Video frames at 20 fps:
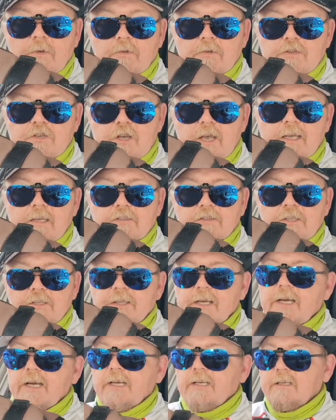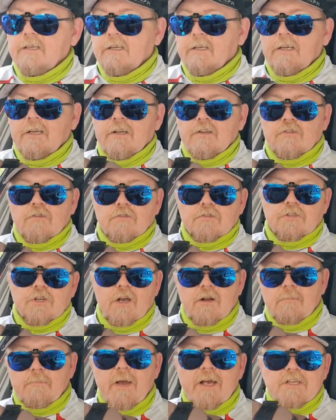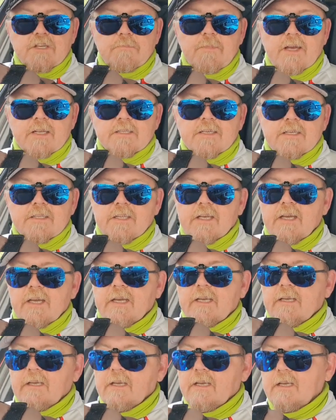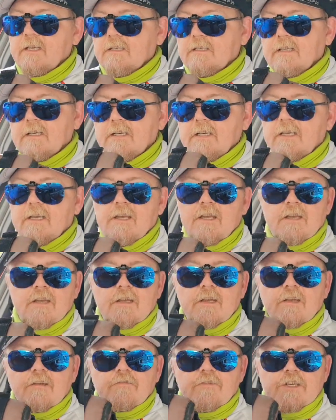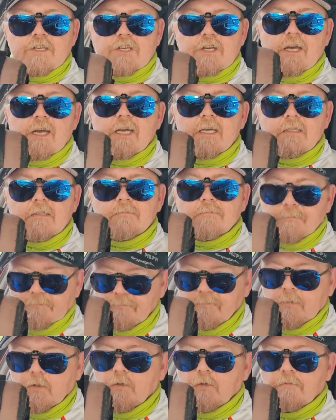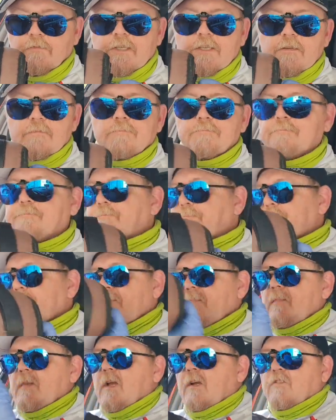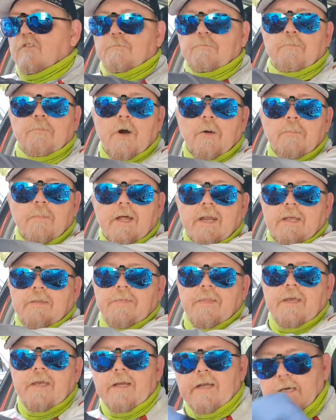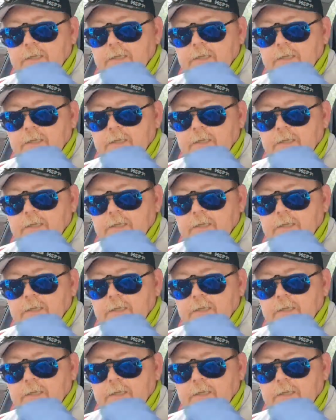scales in there. It's also got a measure mat in there, and fish care, love it. I'll just pop that in there